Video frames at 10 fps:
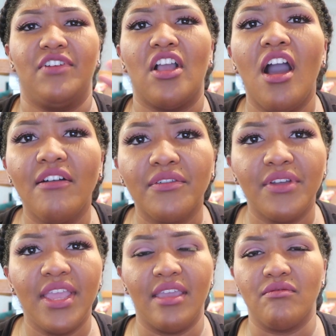
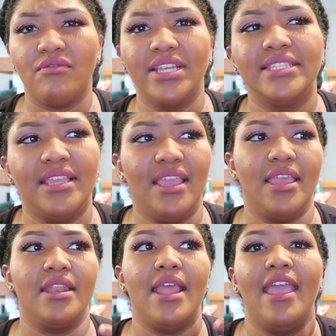recovering and
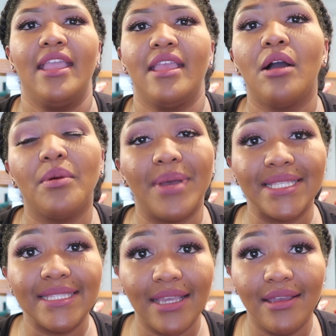resting and hanging out with my
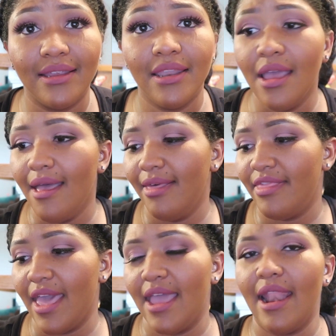son
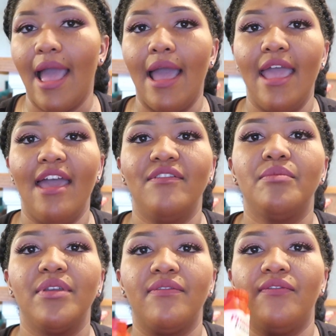that I
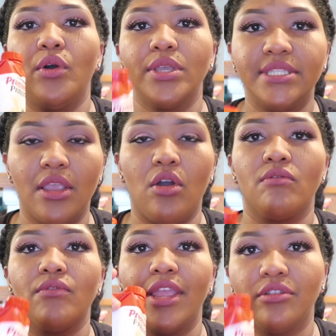haven't been focusing
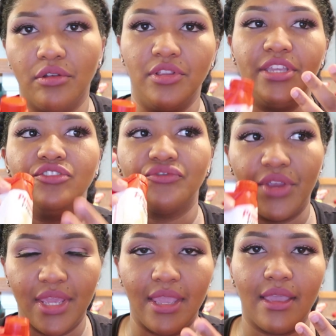on regularly
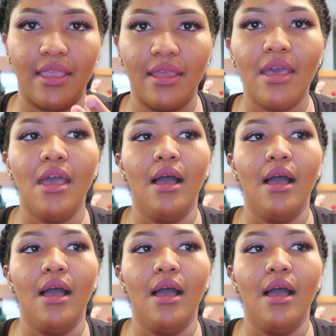drinking it.